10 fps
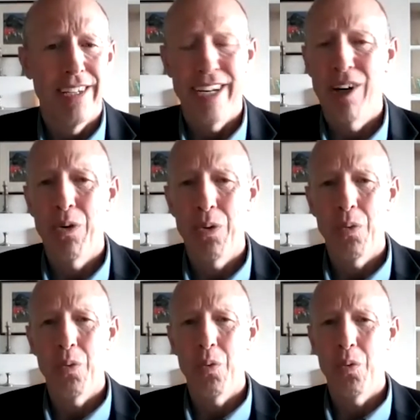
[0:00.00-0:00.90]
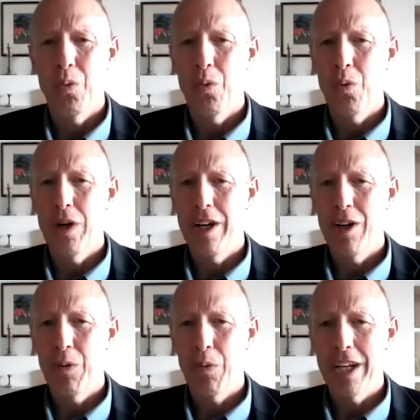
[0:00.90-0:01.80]
Now,
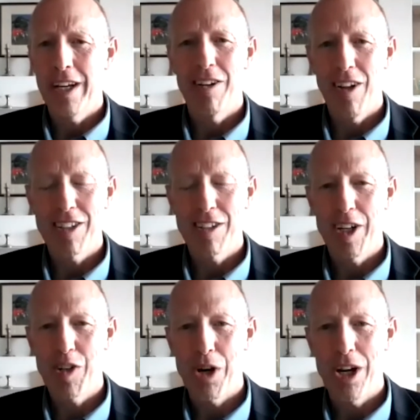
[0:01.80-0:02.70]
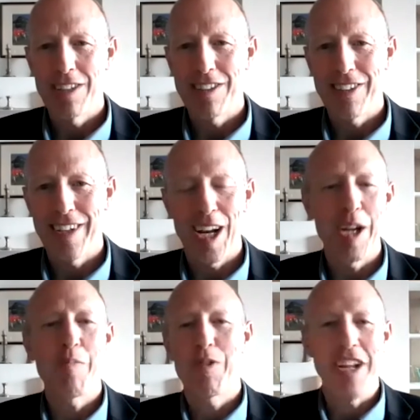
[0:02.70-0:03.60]
where we hear lots of enterprises saying, I
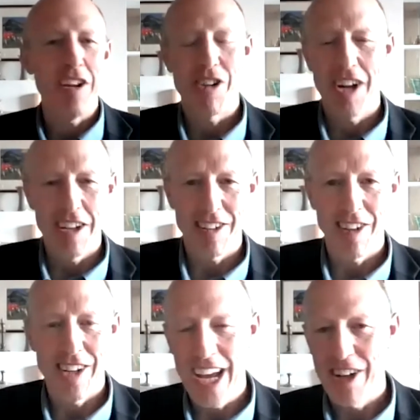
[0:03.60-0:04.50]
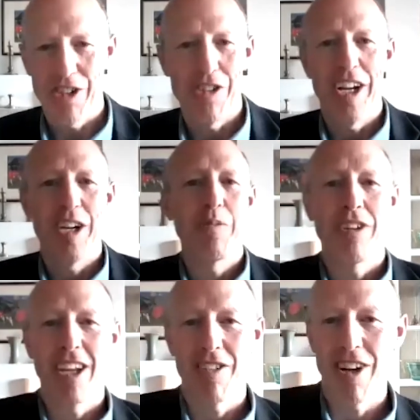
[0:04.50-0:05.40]
am standardizing on Azure, I am
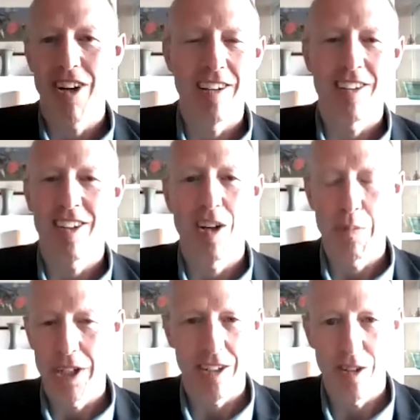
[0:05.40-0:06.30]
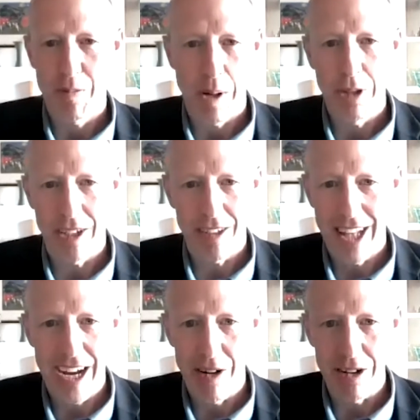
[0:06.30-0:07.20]
standardizing on a particular public
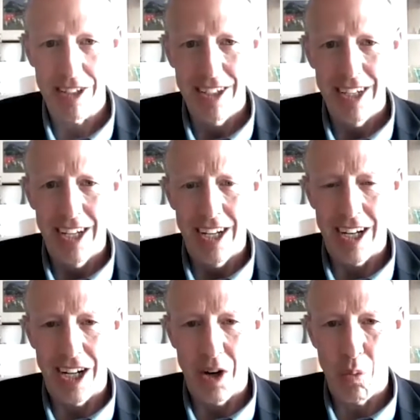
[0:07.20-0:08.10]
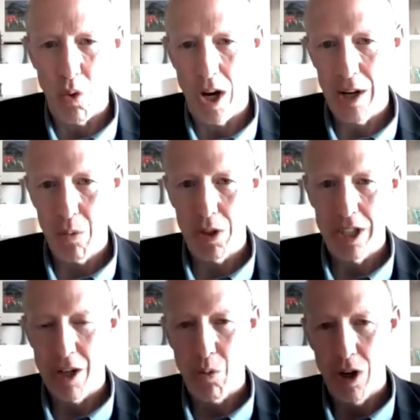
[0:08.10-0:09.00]
cloud, why would
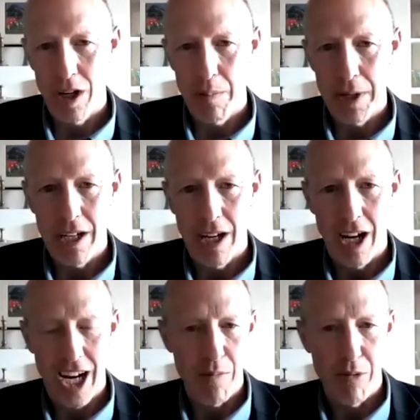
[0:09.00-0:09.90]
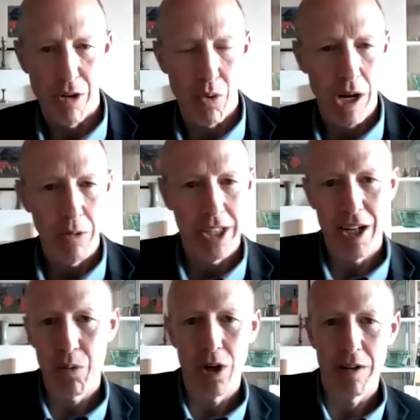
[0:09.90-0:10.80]
they want to be hybrid? Why would
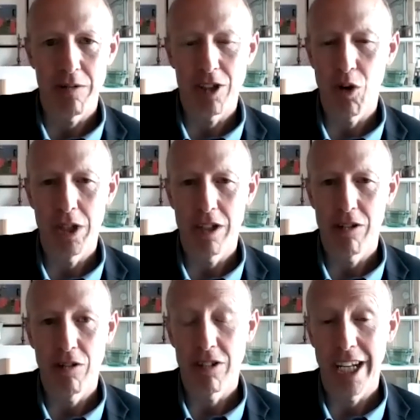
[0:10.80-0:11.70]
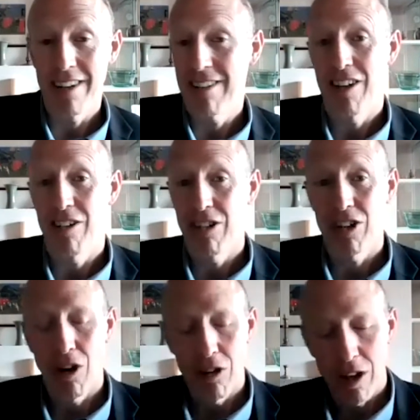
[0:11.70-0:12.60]
they want to go in their own data center or
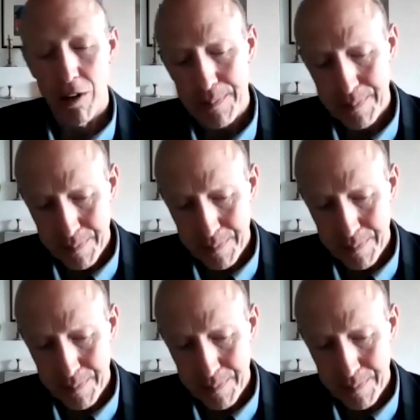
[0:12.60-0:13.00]
colo?